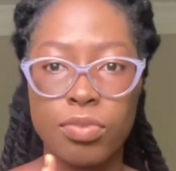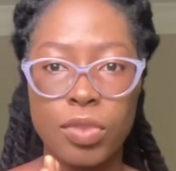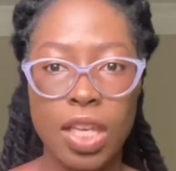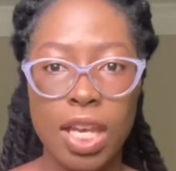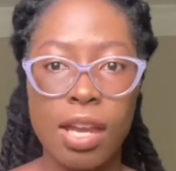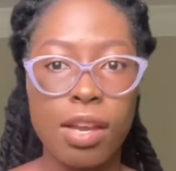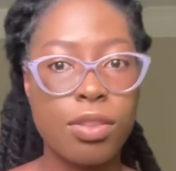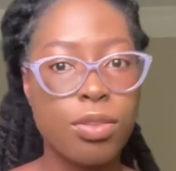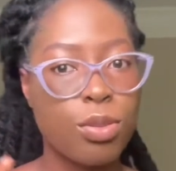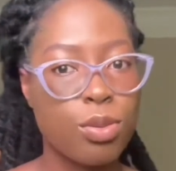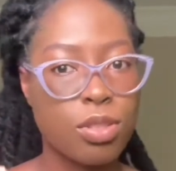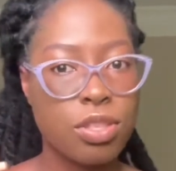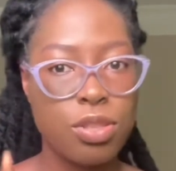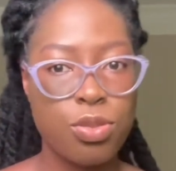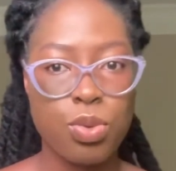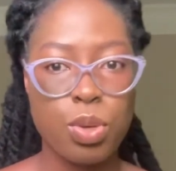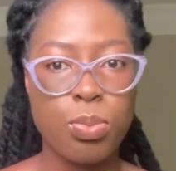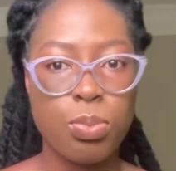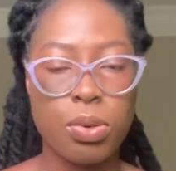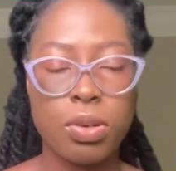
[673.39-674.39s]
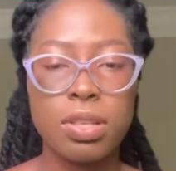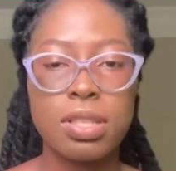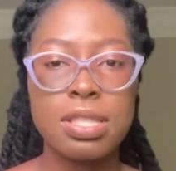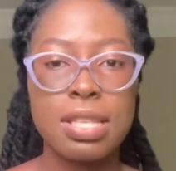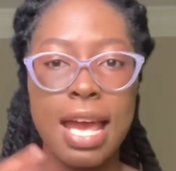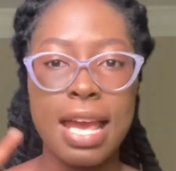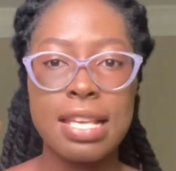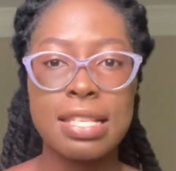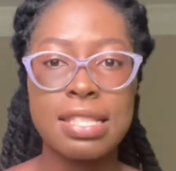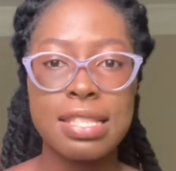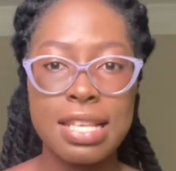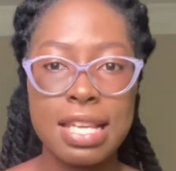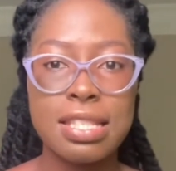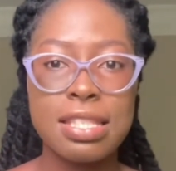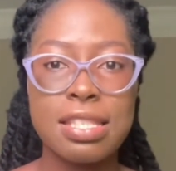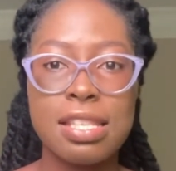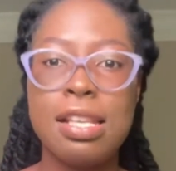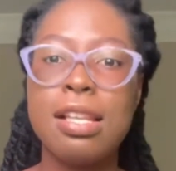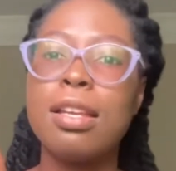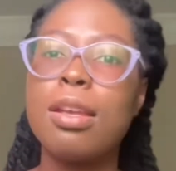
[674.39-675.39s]
Those 3 books, I
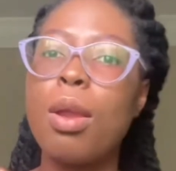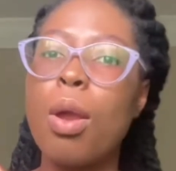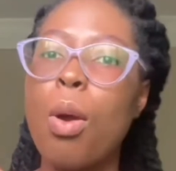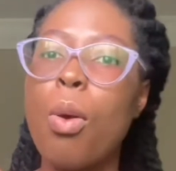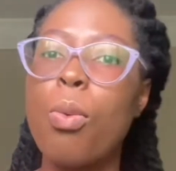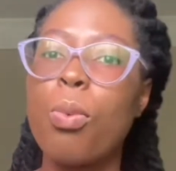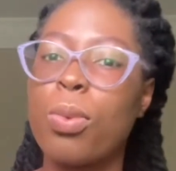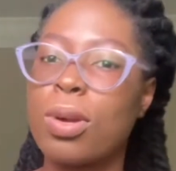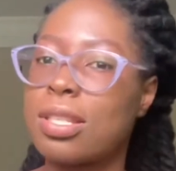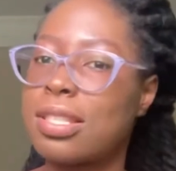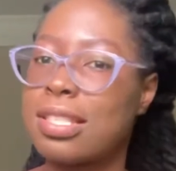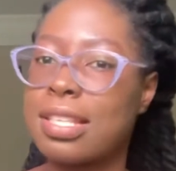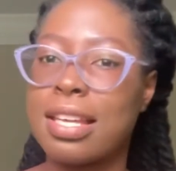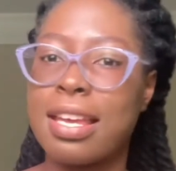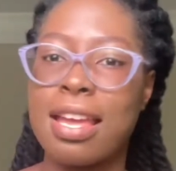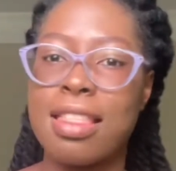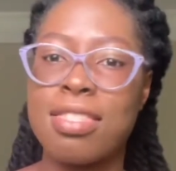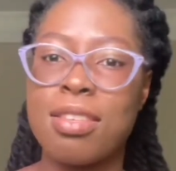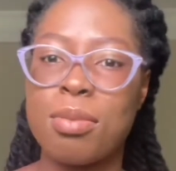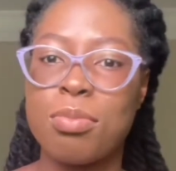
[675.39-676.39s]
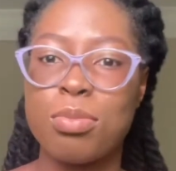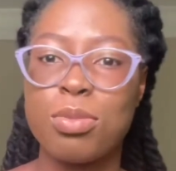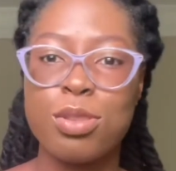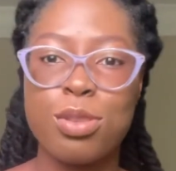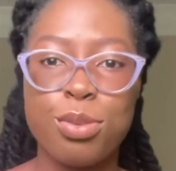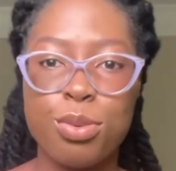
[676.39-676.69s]
certainly want to get them too.